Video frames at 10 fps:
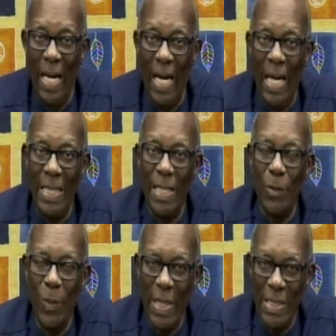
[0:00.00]
and the
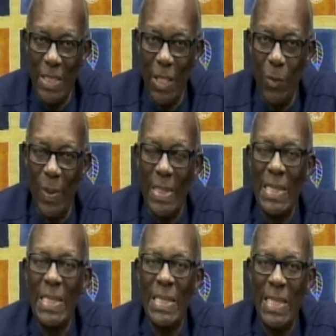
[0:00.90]
grandchildren
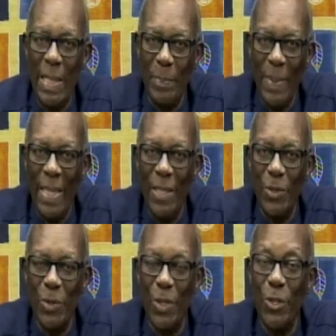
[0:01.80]
step
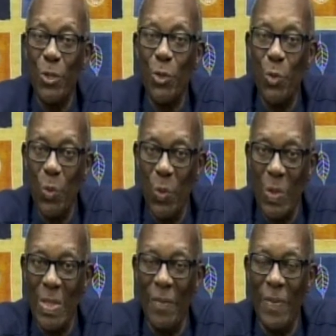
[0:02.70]
into the
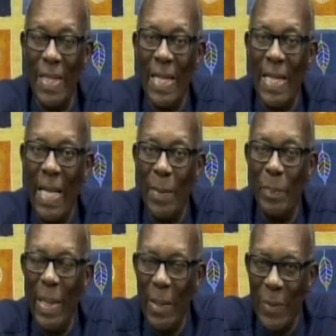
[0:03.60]
shoes of their dead
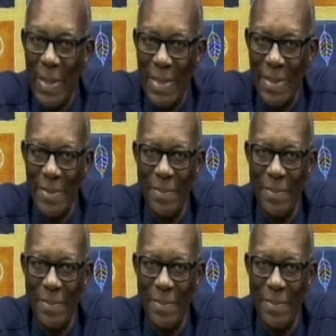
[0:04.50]
parents.